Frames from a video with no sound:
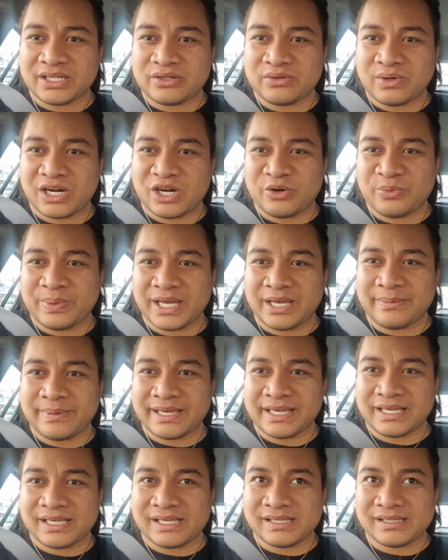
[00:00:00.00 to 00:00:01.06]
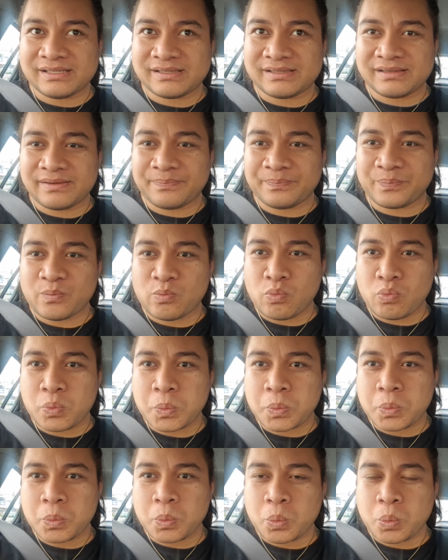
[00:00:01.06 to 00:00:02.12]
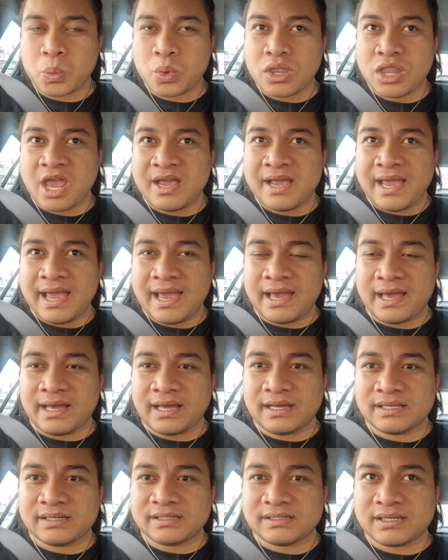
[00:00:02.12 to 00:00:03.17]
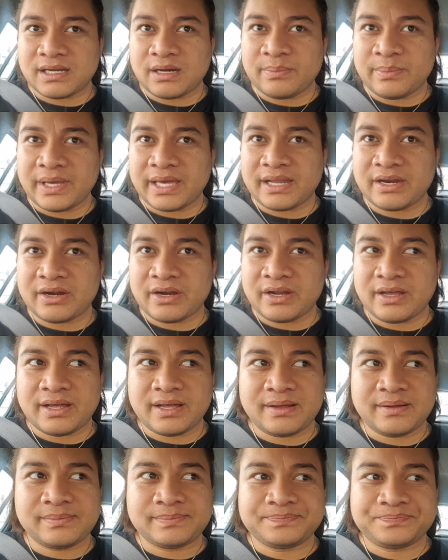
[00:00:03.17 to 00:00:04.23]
to our babies and um, Edna